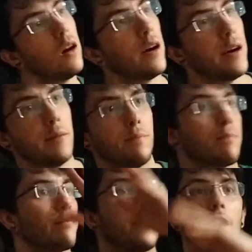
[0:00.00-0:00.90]
um,
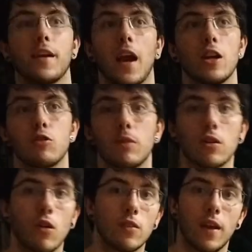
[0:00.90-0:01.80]

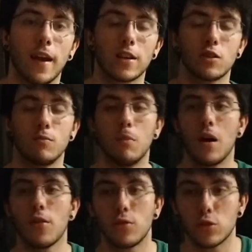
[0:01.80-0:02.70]
engagement on the next
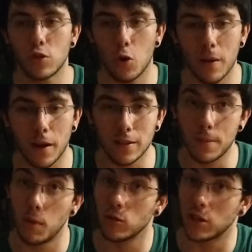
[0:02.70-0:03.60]
month or so because I
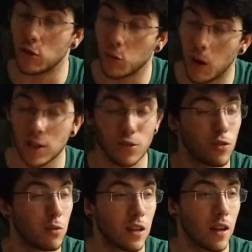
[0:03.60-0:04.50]
posted twice on
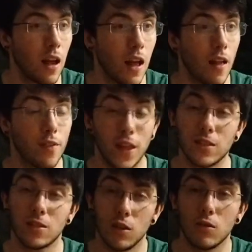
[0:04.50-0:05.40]
the week,
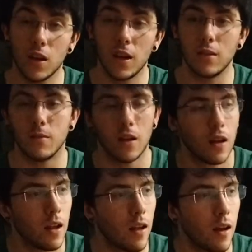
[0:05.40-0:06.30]
that's still good.
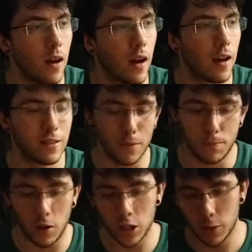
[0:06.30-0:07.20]
Uh, it's
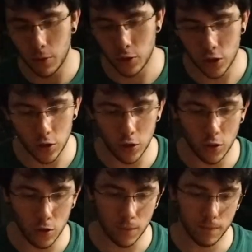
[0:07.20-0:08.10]
impossible
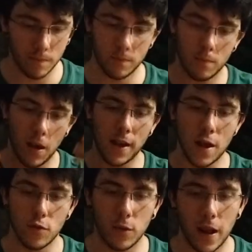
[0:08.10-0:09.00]
to make
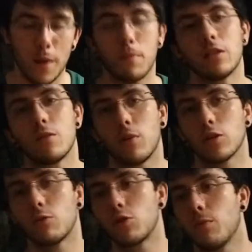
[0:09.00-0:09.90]
everyone happy. It's
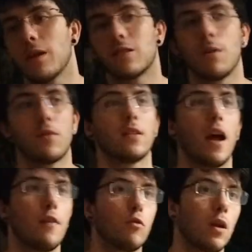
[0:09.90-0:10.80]
impossible to make something
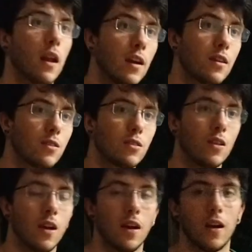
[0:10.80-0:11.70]
that everyone likes
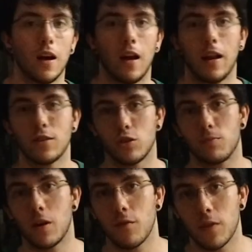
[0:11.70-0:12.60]
unless you're
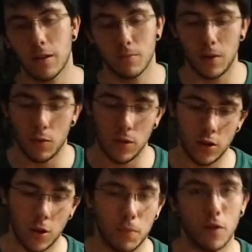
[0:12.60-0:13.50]
perfect, but we're
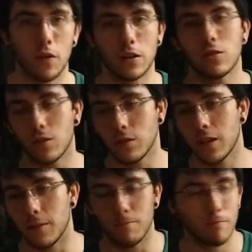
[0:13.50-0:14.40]
not perfect. So
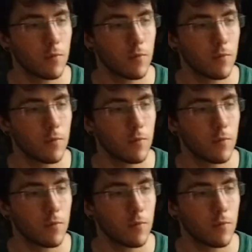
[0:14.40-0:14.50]
yeah,